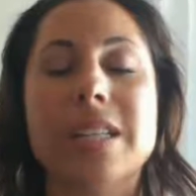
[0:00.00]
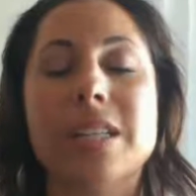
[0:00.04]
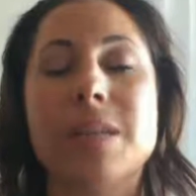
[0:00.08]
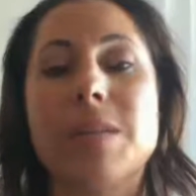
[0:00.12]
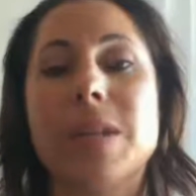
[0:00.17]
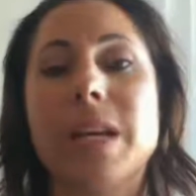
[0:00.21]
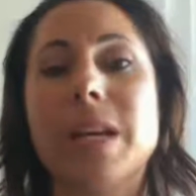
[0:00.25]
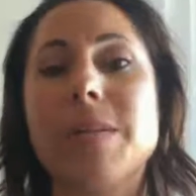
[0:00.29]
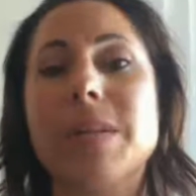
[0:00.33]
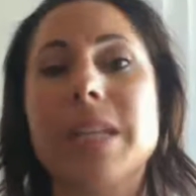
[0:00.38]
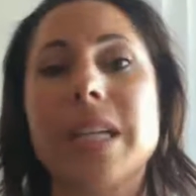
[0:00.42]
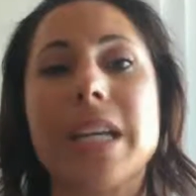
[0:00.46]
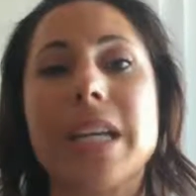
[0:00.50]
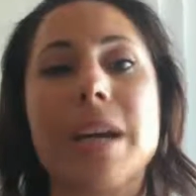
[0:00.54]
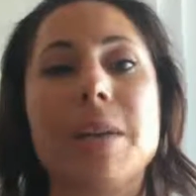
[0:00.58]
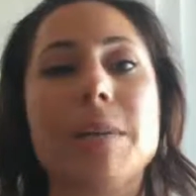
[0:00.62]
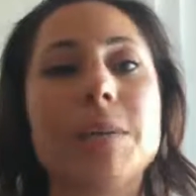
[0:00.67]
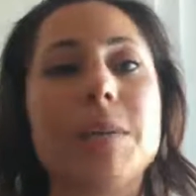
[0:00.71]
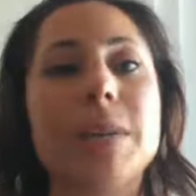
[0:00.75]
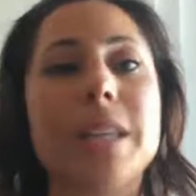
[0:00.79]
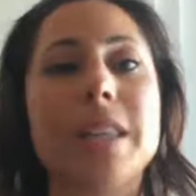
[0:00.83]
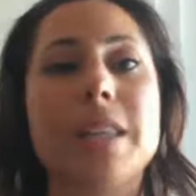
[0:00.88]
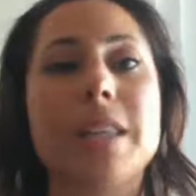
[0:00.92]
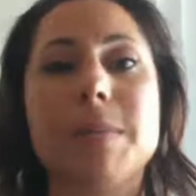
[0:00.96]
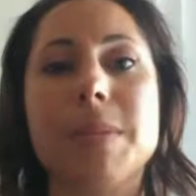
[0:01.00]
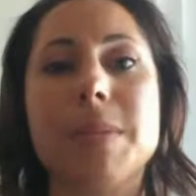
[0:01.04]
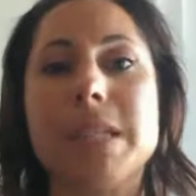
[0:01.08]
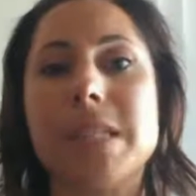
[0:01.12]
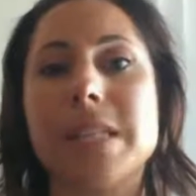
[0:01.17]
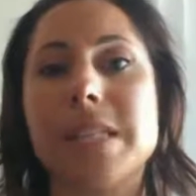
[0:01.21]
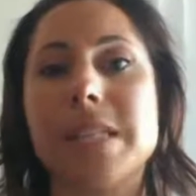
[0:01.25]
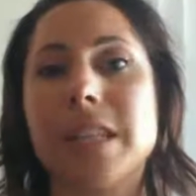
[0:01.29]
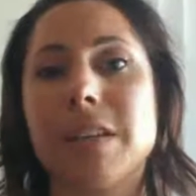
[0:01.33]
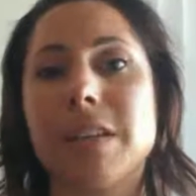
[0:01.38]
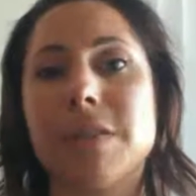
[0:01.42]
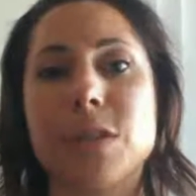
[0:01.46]
Sometimes they come to me and they've
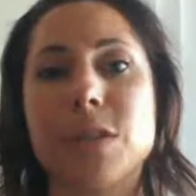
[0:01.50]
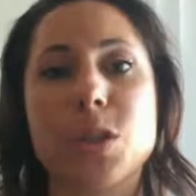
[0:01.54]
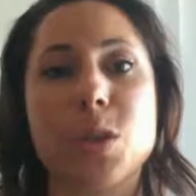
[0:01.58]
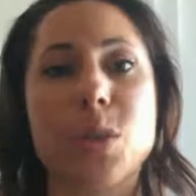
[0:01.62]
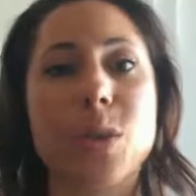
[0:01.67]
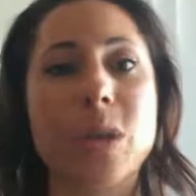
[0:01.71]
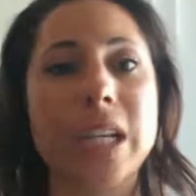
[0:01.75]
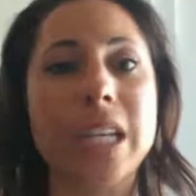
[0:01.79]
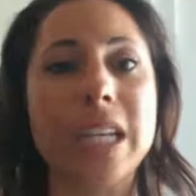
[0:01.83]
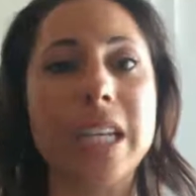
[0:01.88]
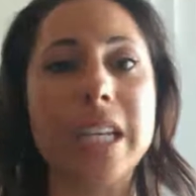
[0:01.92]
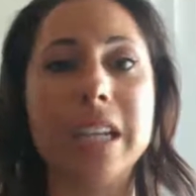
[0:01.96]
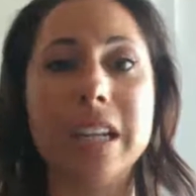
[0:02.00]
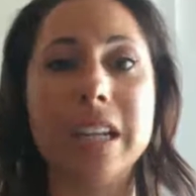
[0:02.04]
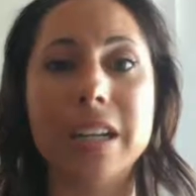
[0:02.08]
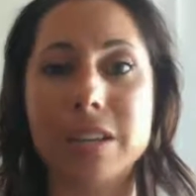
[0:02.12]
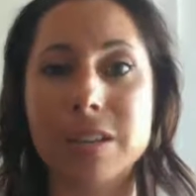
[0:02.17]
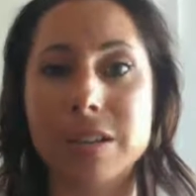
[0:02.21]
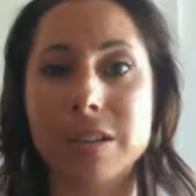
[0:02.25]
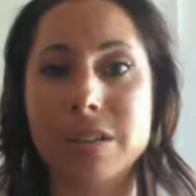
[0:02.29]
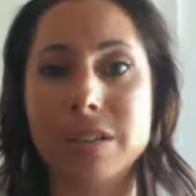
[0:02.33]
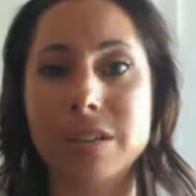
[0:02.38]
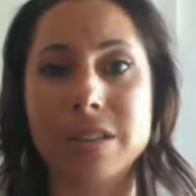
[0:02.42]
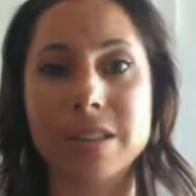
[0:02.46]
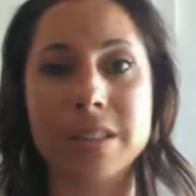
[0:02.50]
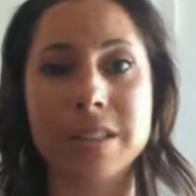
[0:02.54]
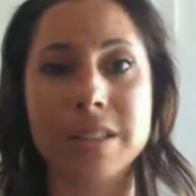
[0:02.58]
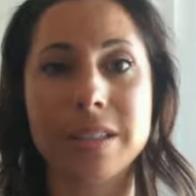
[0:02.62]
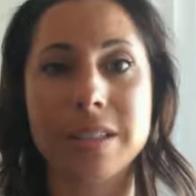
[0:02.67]
been sick for 20 years.